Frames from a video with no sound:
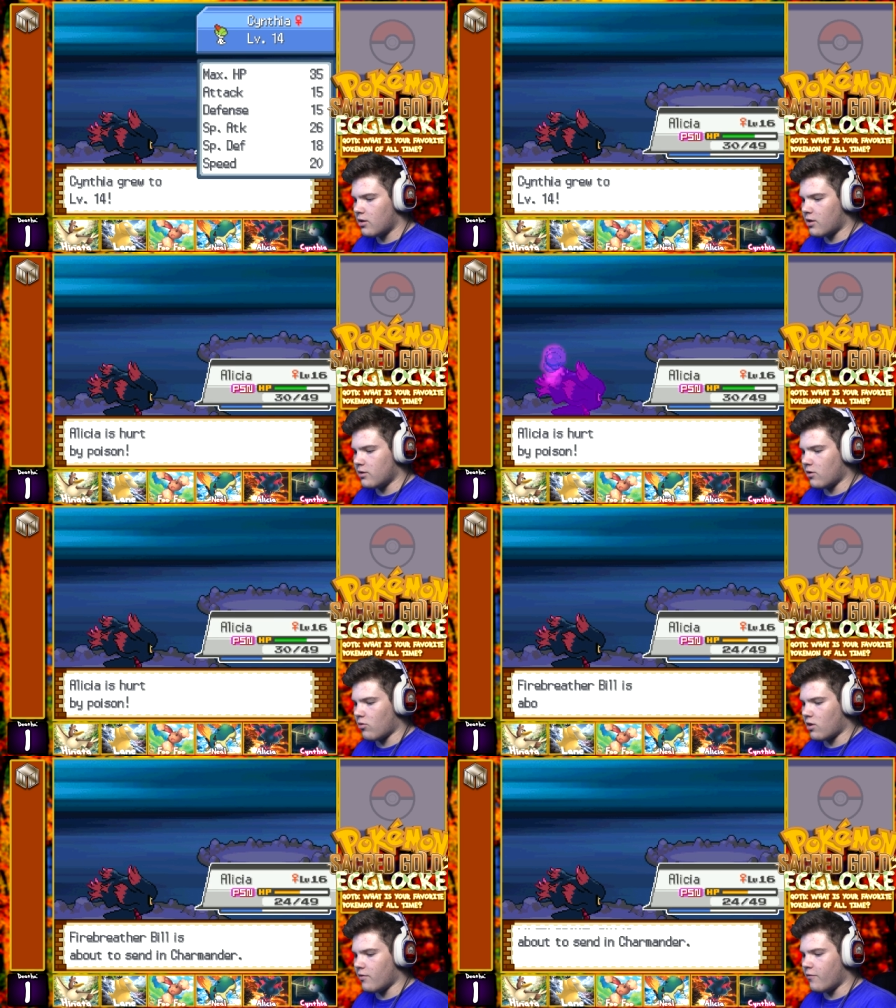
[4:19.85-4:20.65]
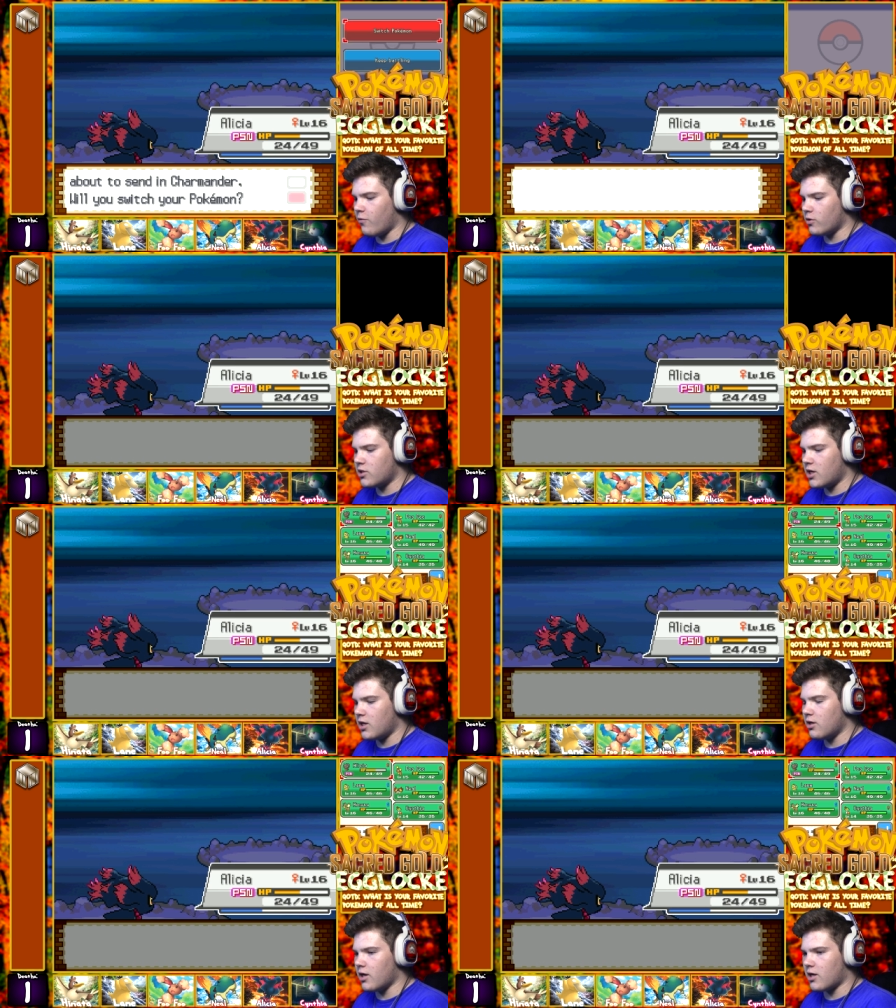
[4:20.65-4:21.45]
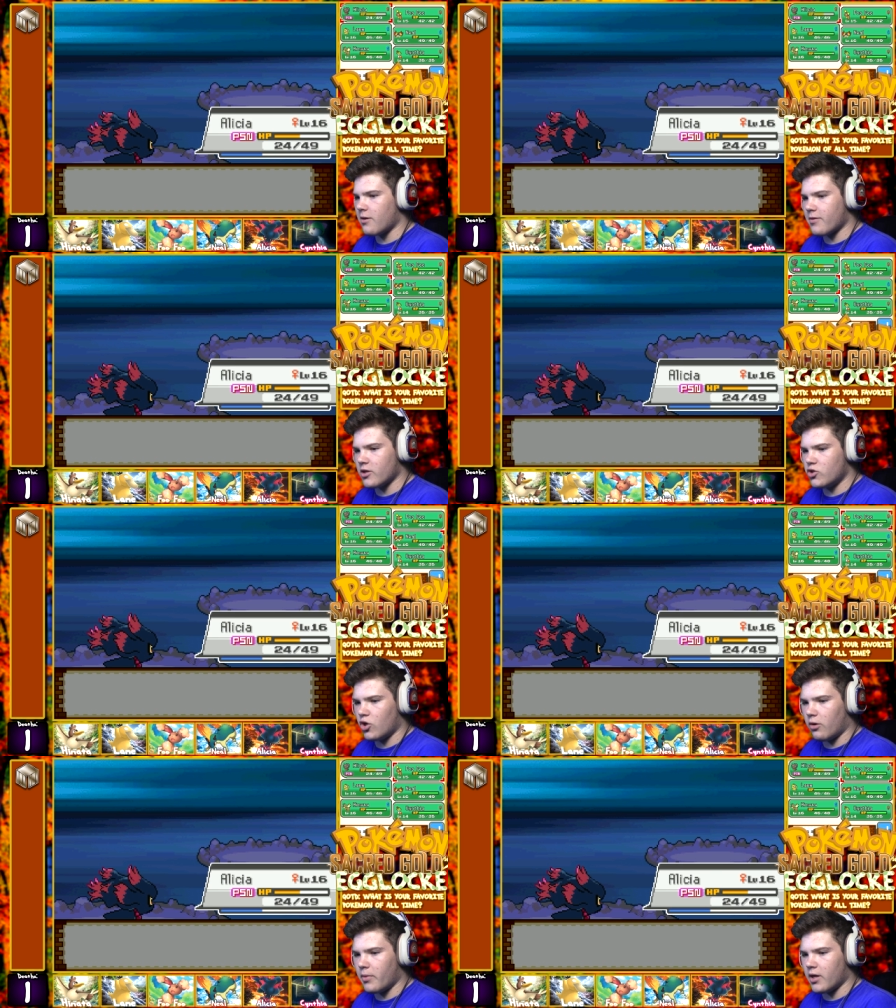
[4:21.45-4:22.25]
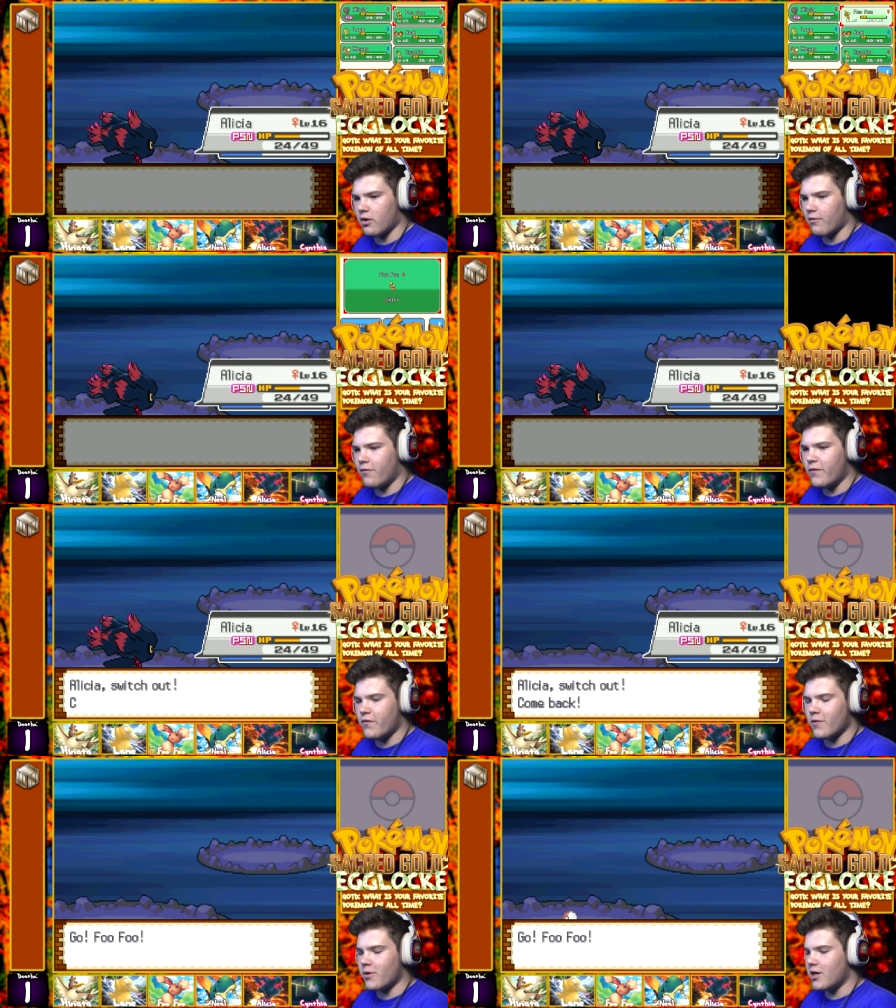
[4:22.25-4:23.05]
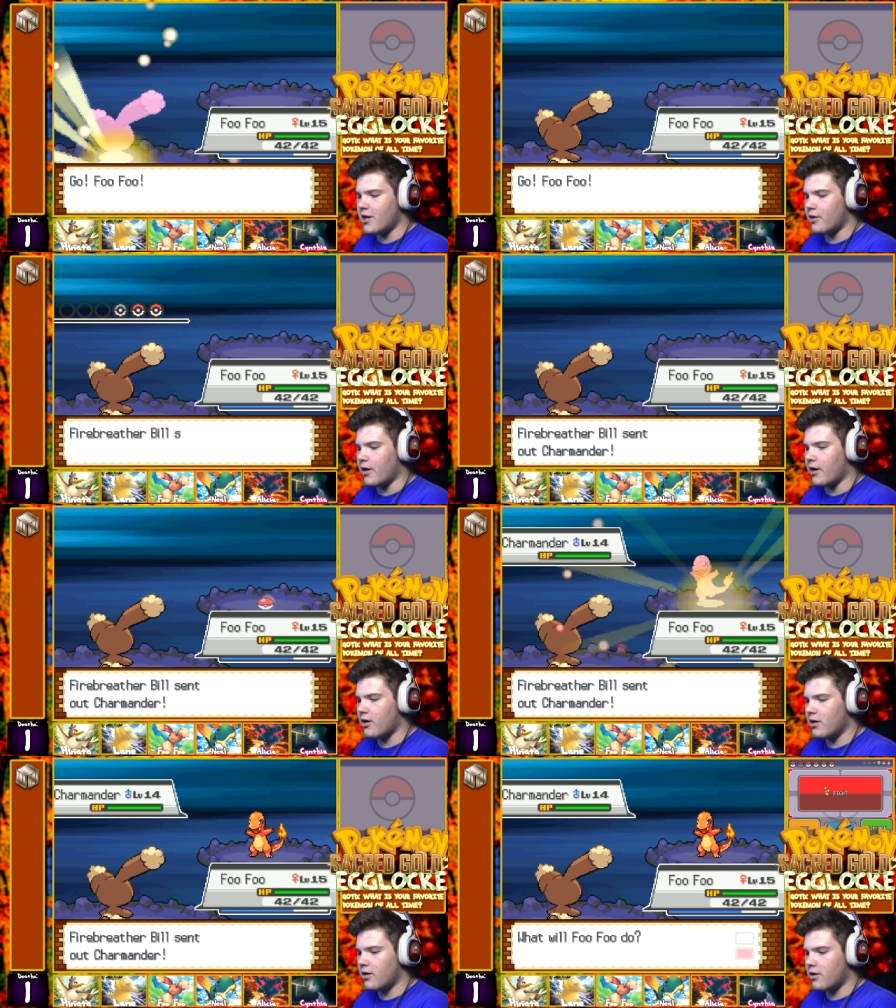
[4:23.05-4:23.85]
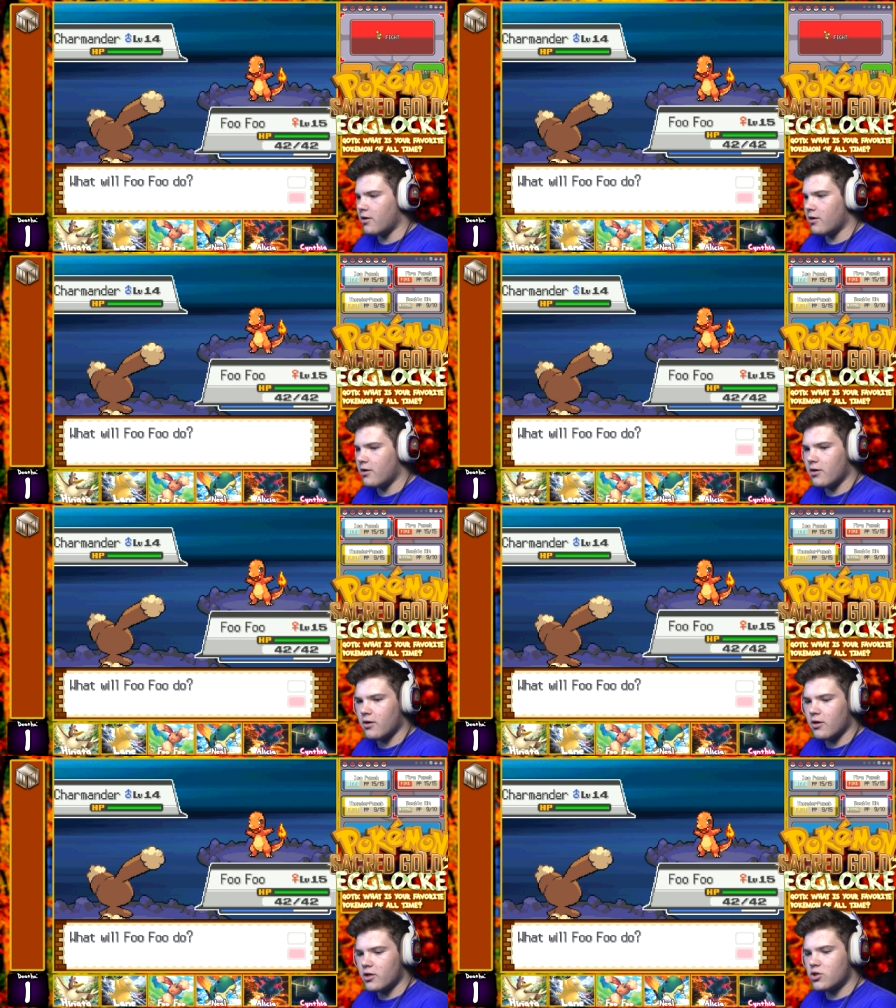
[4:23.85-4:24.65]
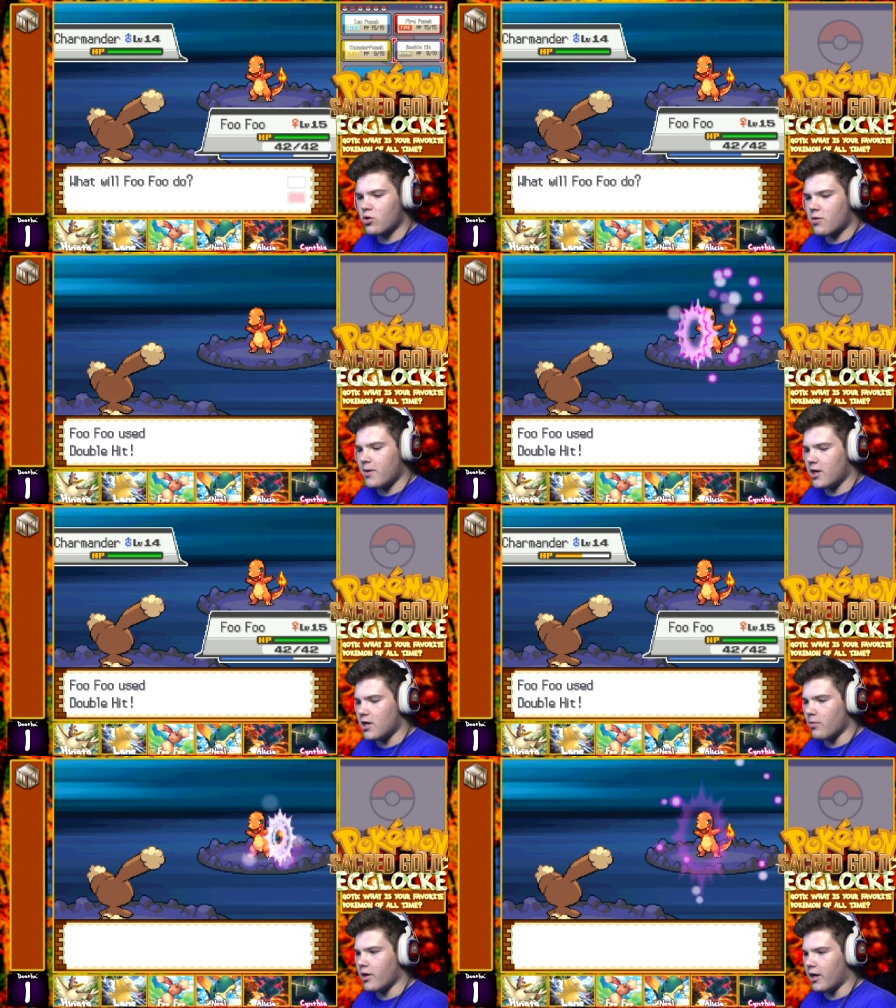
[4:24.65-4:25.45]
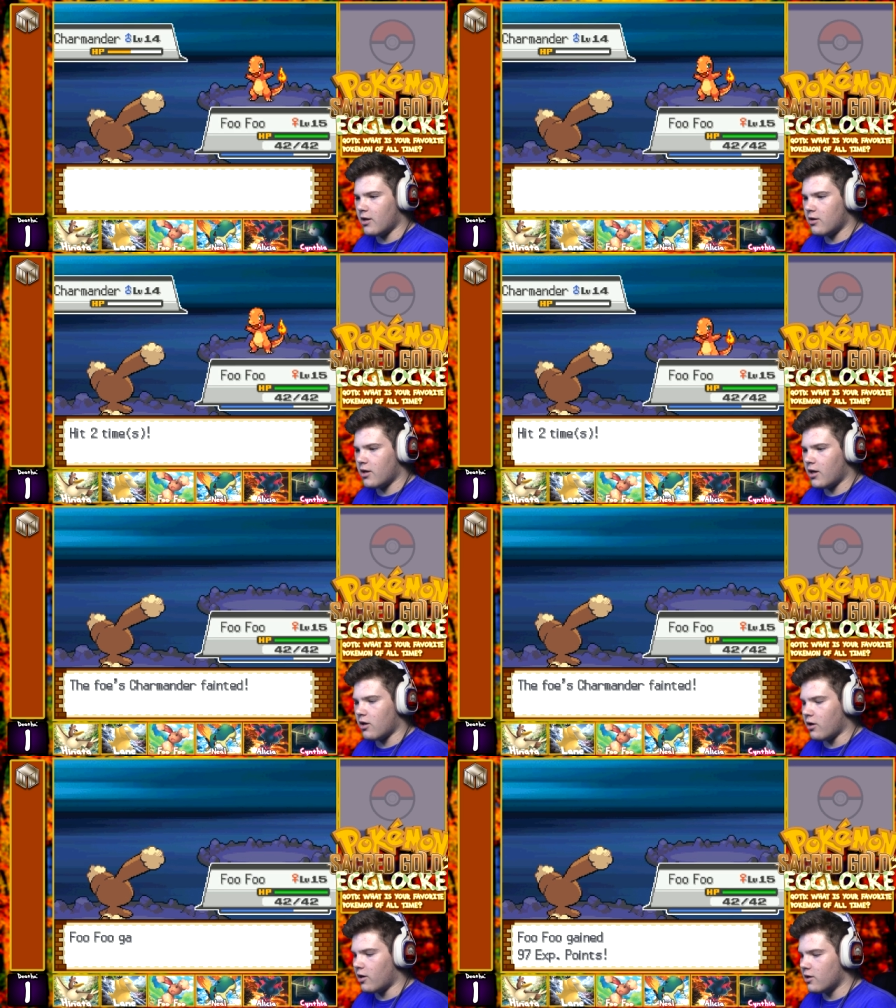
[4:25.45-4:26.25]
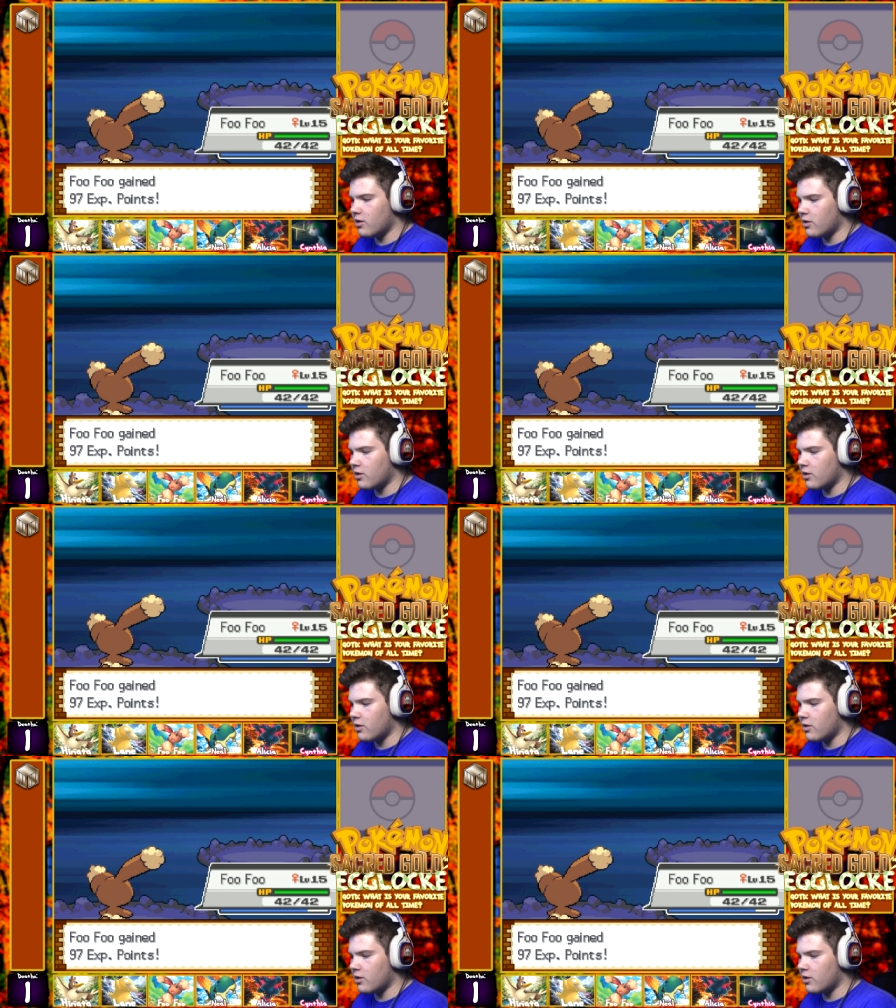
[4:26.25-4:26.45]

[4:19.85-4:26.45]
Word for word: girl's level 14. Next up is a Charmander. Fufu, get in there. Choice Band a double hit. That'll hurt.